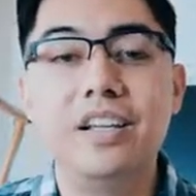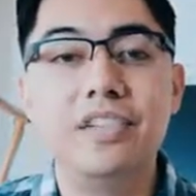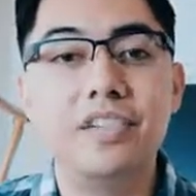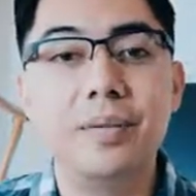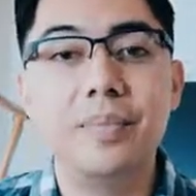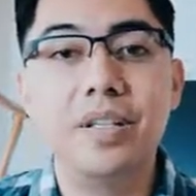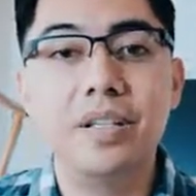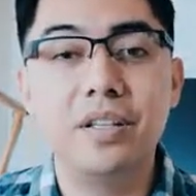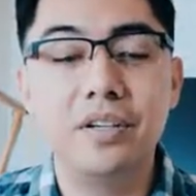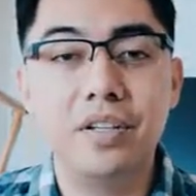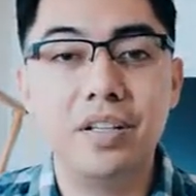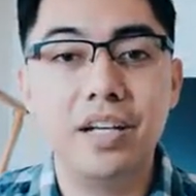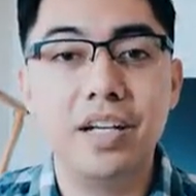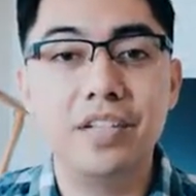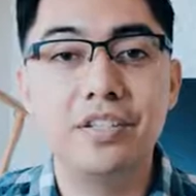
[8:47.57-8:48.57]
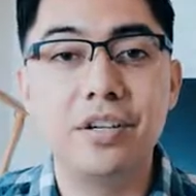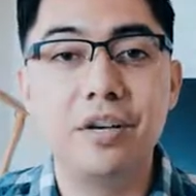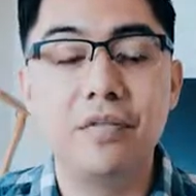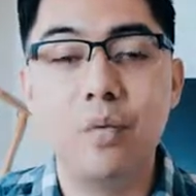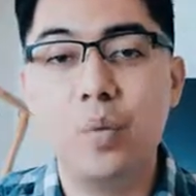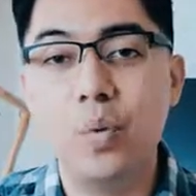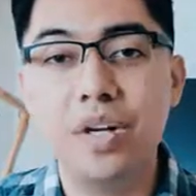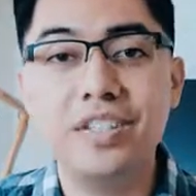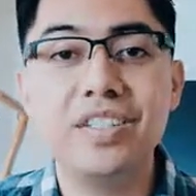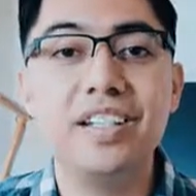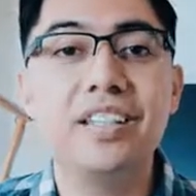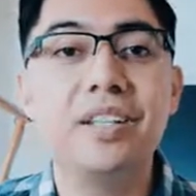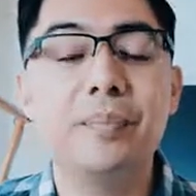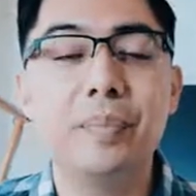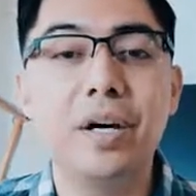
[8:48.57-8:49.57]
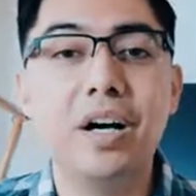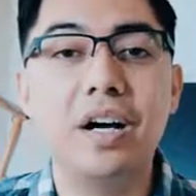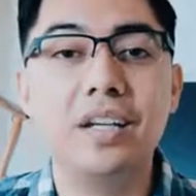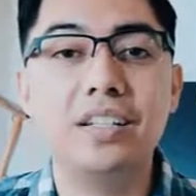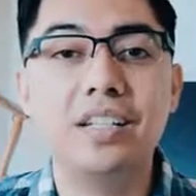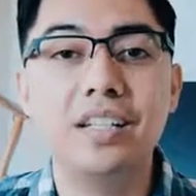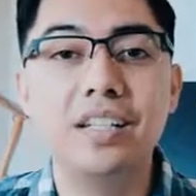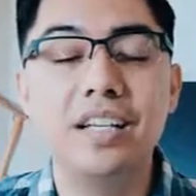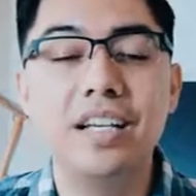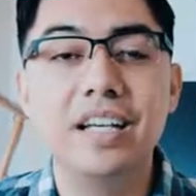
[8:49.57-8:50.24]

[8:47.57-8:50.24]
something along the lines of what's in the box,